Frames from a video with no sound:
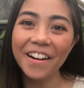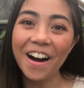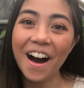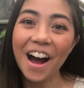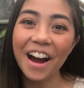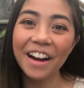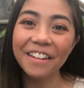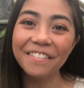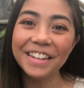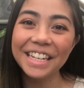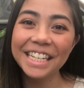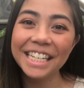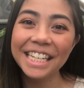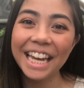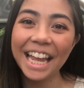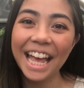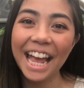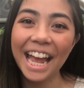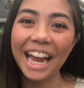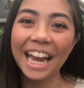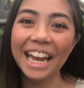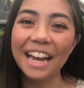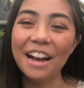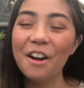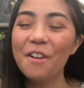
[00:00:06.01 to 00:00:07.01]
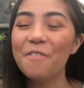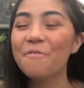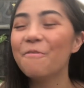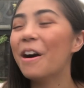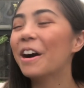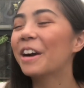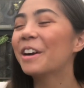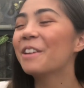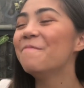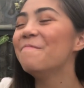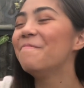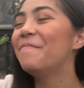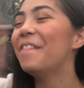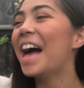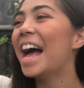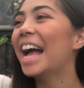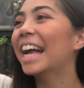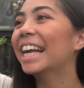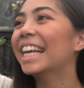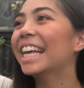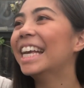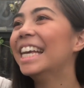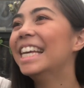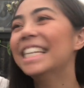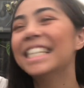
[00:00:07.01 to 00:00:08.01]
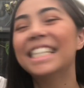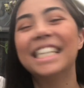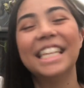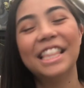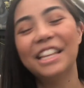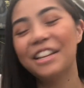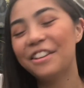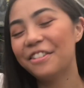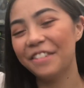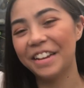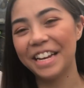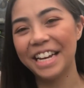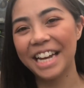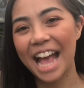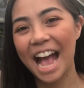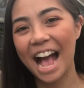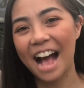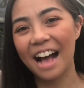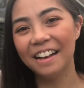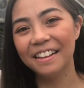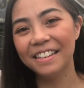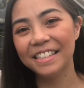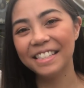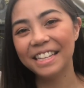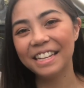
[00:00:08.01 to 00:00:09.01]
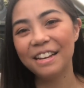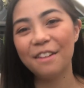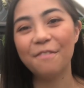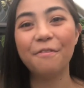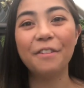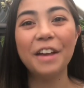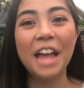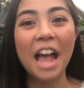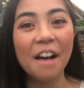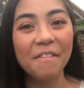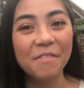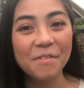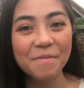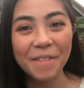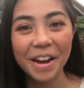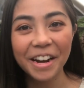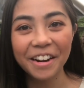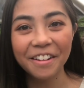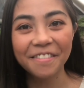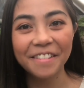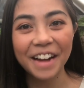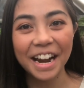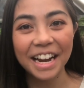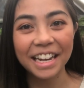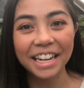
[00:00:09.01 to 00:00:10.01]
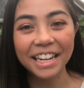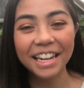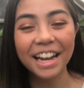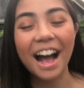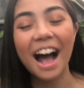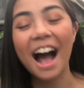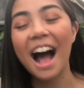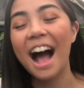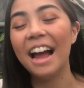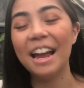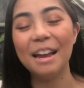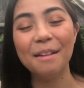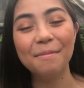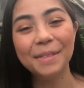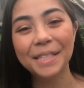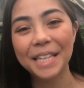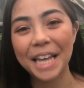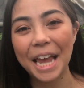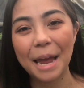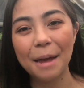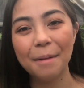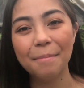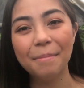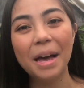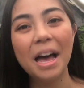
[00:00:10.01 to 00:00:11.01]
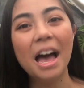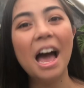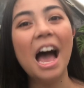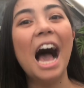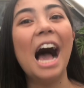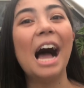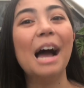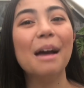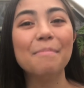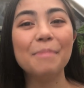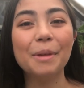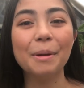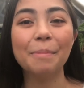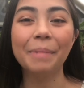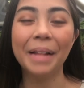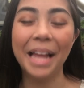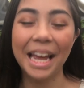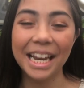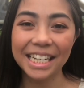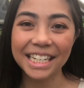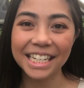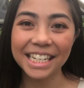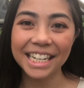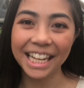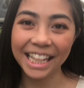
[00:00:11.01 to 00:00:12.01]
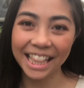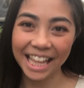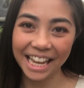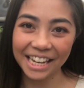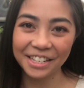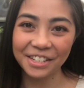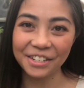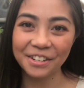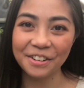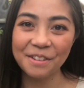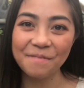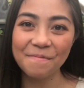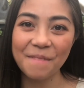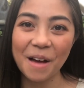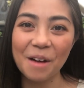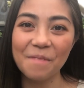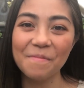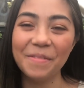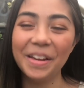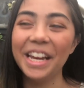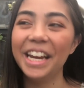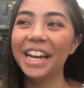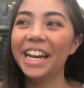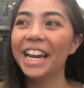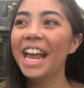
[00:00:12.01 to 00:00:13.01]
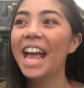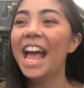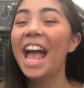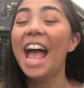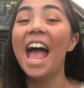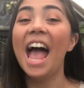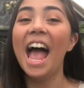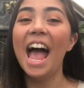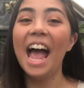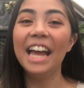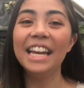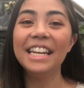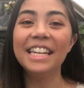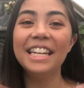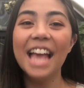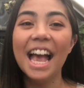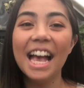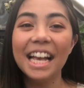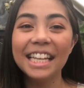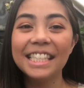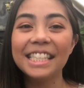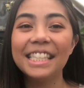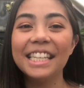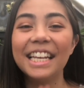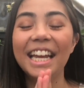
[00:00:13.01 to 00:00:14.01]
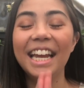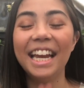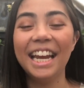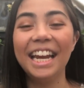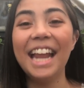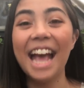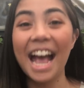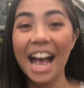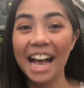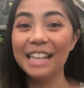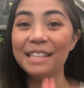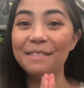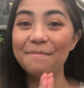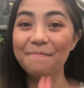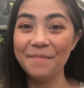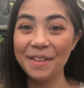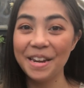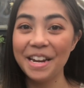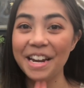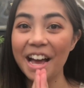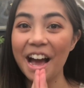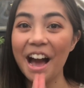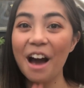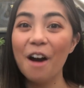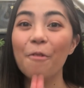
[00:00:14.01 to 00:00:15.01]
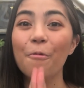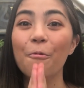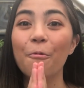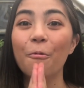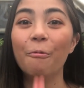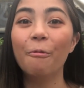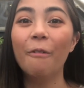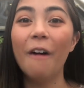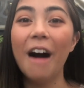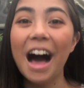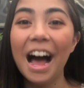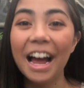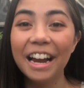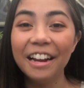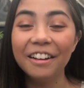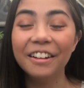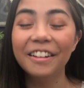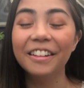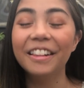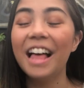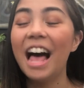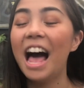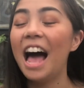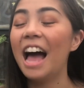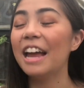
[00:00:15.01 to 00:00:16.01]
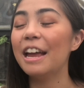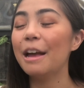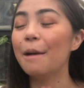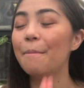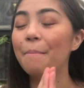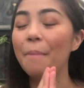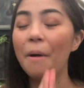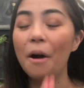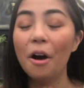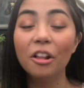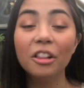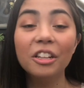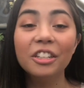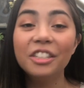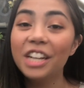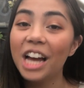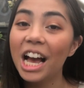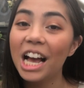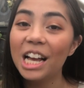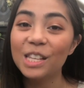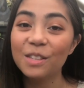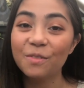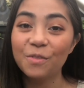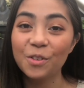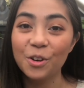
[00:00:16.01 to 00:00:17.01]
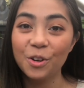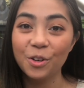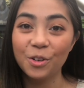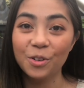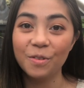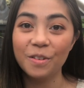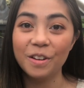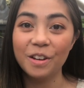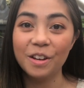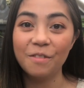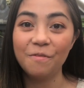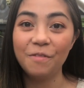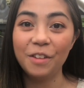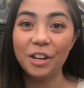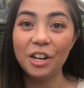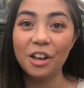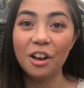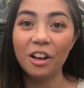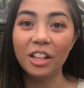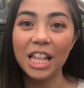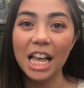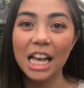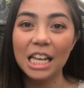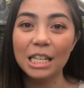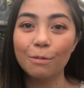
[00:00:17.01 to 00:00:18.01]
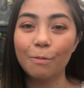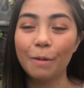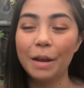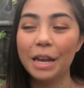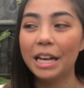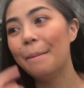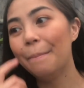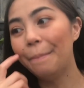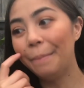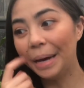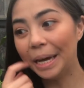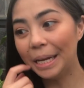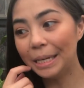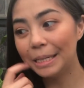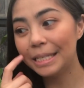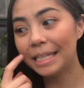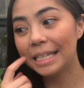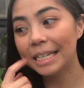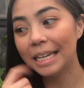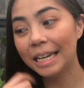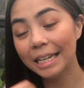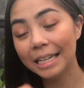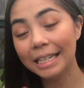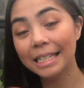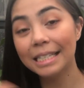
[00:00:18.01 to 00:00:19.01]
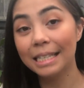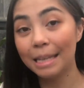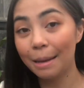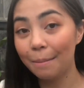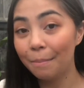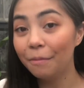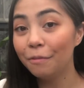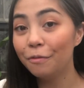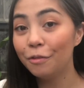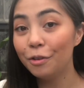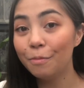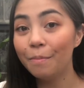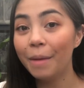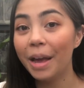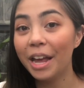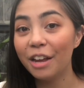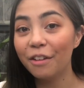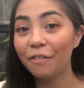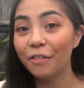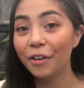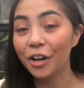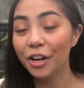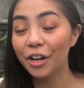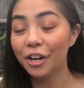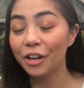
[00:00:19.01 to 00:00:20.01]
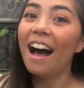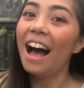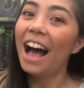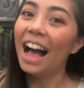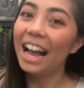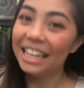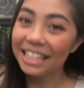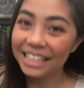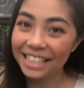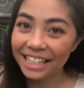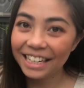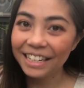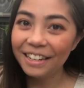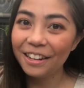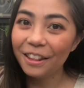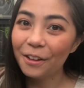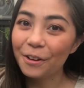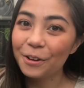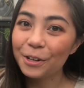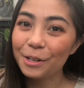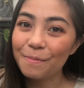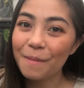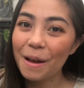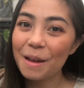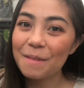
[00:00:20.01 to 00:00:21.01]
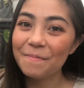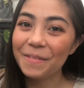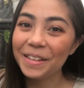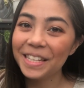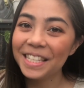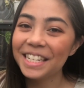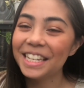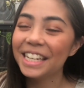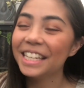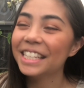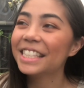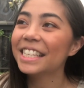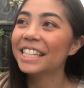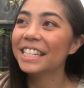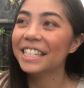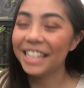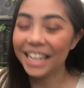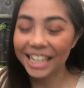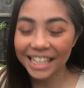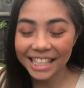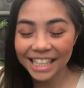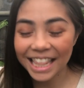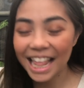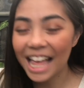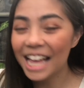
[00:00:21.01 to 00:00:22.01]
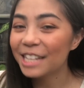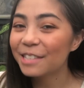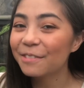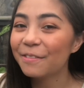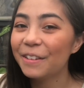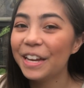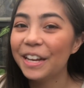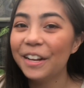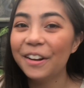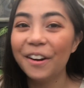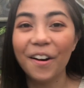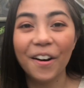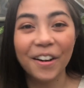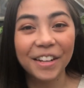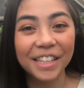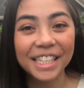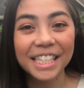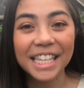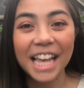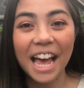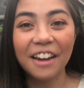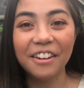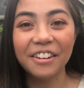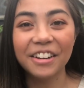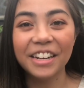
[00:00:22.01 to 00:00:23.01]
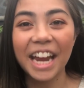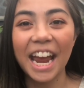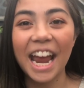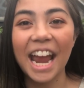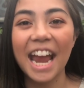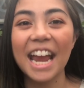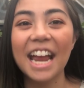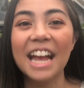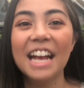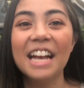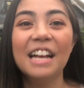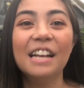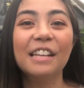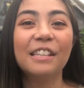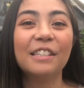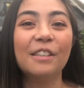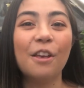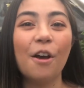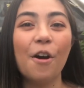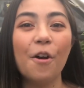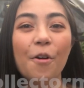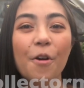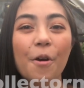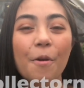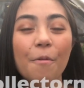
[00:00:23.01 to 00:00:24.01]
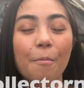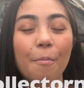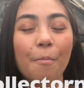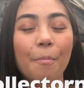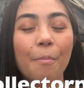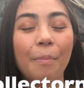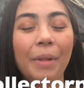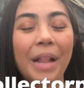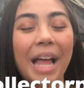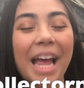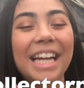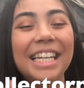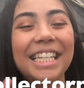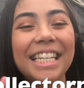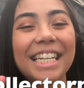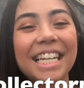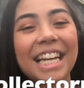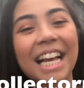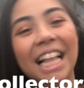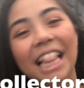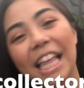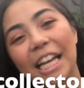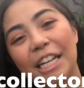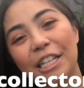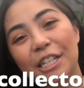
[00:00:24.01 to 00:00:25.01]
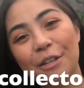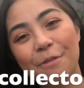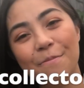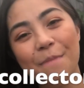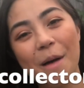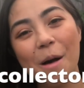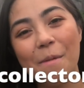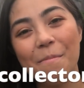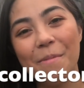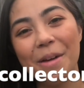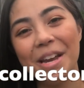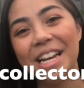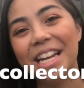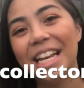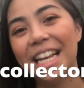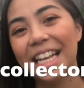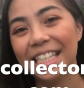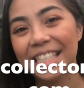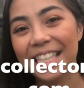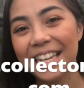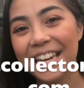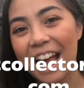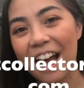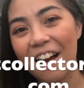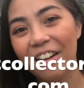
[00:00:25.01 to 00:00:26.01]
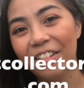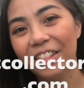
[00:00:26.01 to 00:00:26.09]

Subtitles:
are we today? Welcome back into the greenhouse. If we haven't met already, I am Sam. I'm your plant collector in Melbourne. And yes, it has been a while. I apologize for not doing a video last week, but some of you may have heard. I did launch my business just last week on Saturday. So Plant Collector Melbourne is now